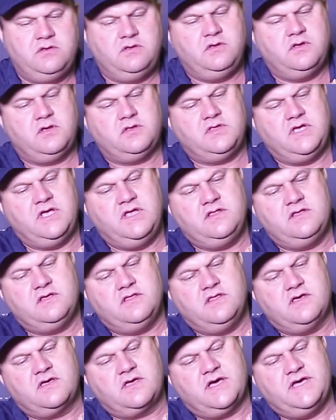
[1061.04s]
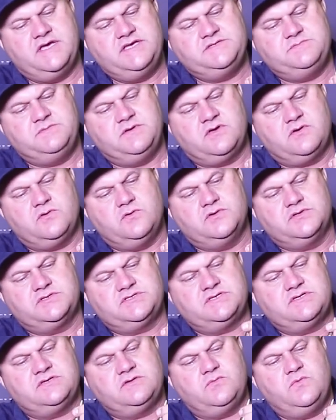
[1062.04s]
not enter the case
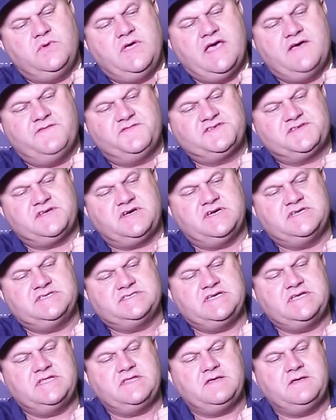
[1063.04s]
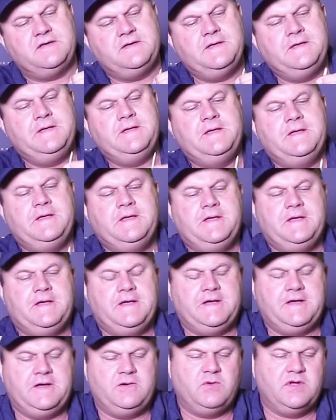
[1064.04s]
because we have sized it.
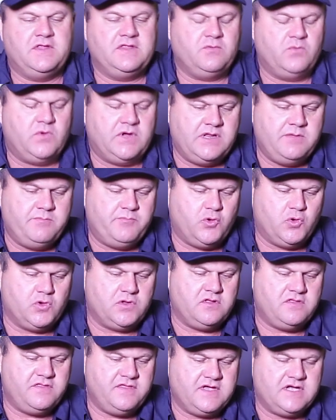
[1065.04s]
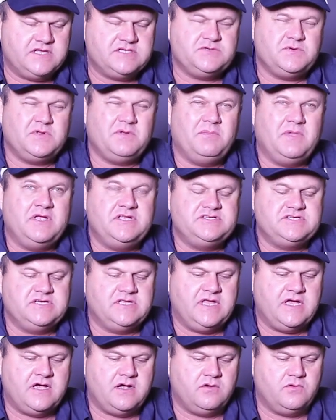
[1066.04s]
One important thing I just want to mention
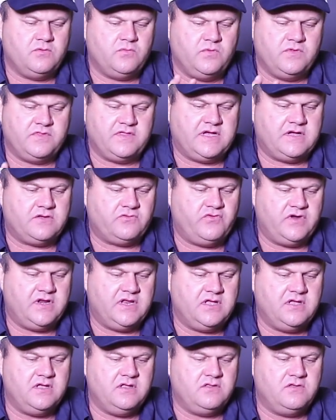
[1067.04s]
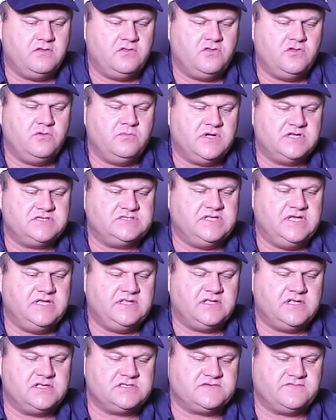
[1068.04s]
now, without running into too much
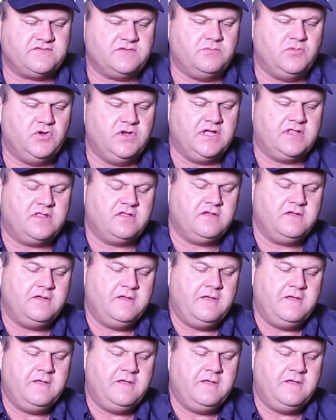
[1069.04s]
details of the bullet,